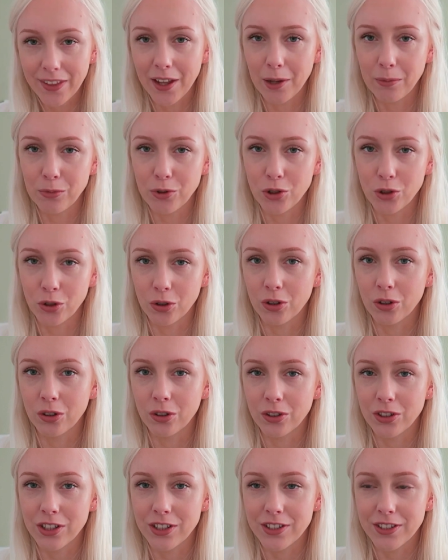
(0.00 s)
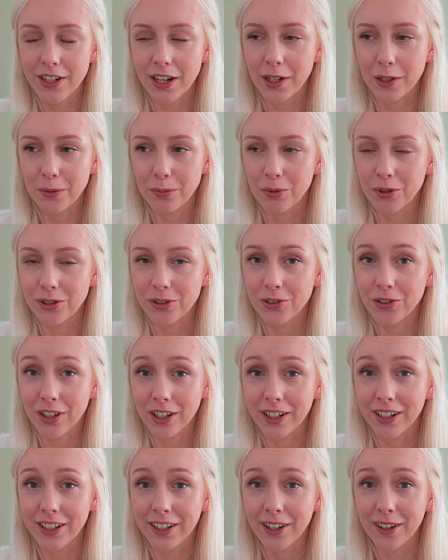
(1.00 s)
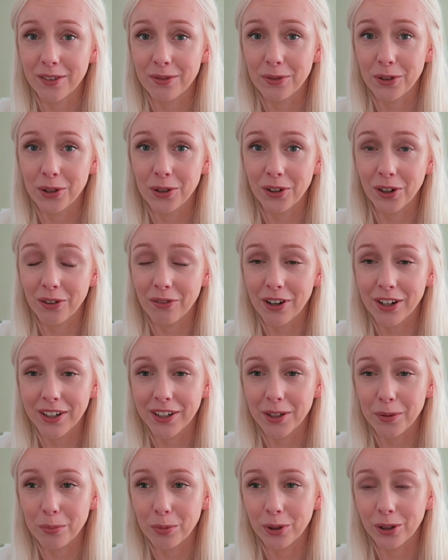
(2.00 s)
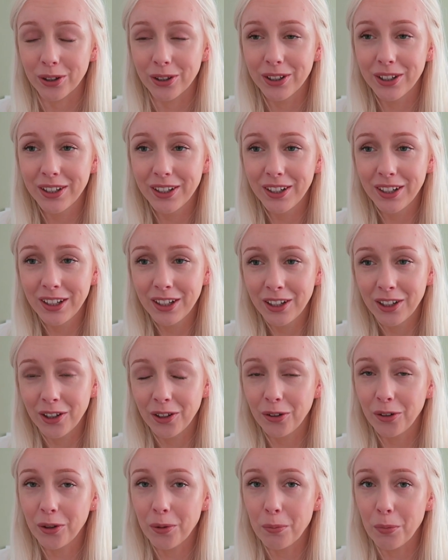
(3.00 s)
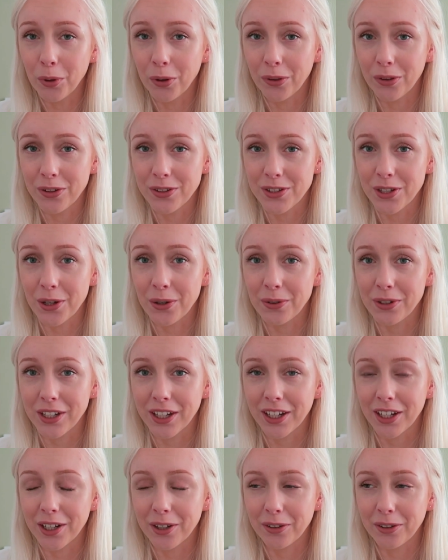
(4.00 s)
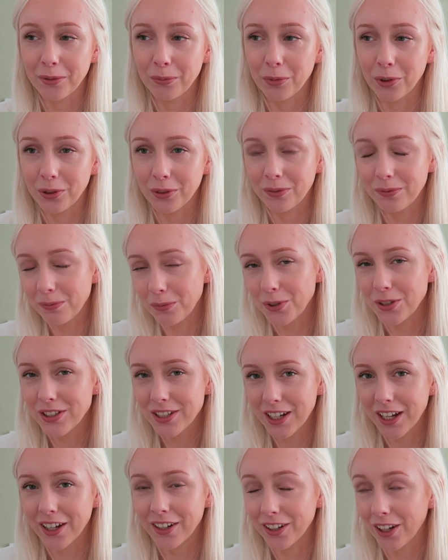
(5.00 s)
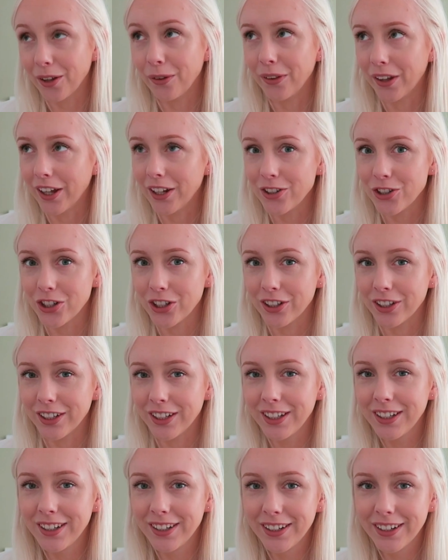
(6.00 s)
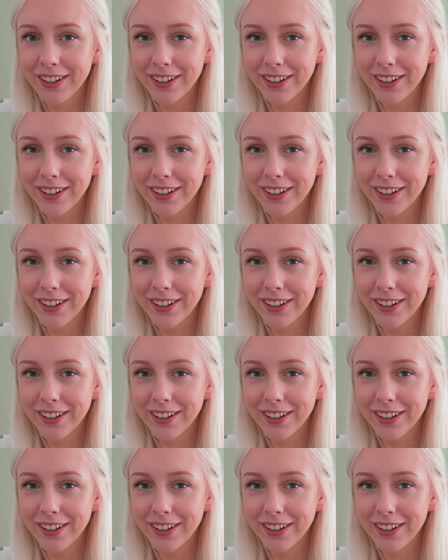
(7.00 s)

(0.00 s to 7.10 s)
I'm sure she's desperate to try and eat her food already, but another month or so yet and then we'll start down that journey.